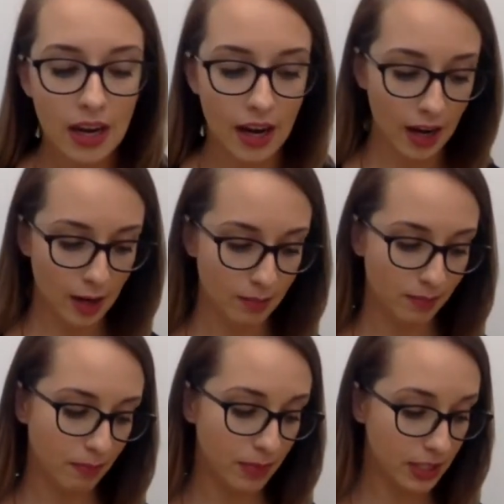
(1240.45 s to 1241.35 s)

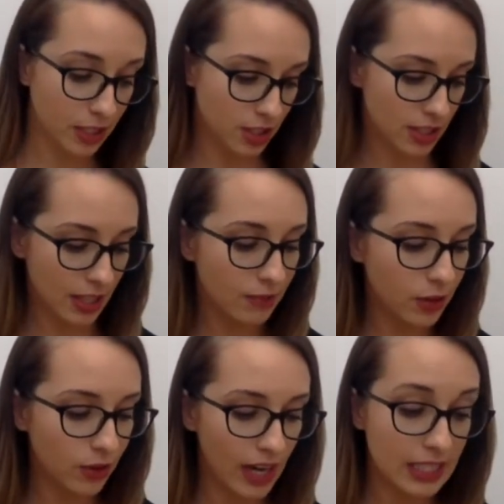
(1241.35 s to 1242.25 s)
But just to give
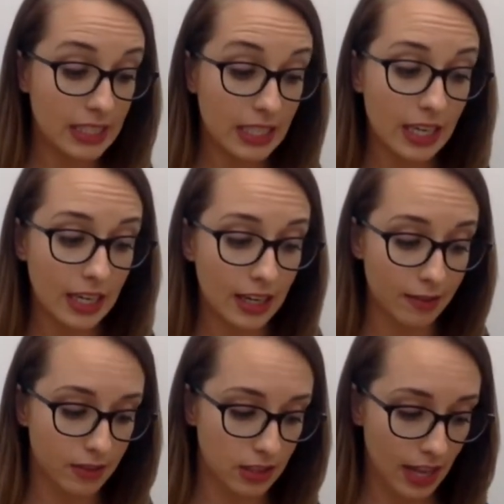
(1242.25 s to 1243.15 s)
you an idea
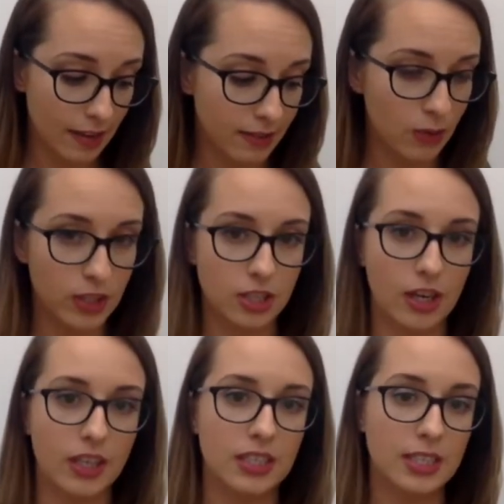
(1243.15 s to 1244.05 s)
of the life that we're
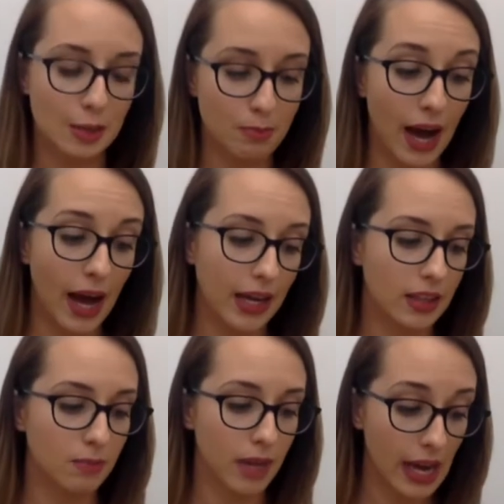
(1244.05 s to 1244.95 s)
starting to see back in
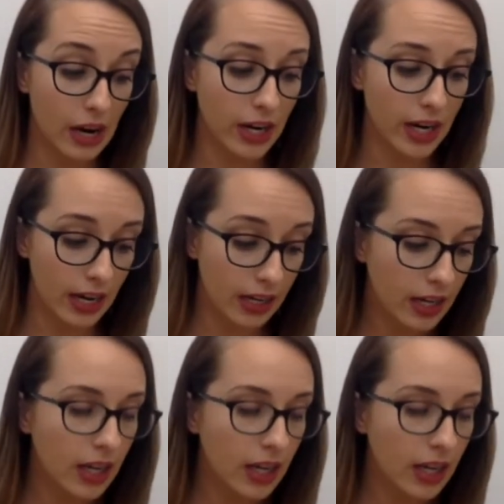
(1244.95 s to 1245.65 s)
the Bay Area,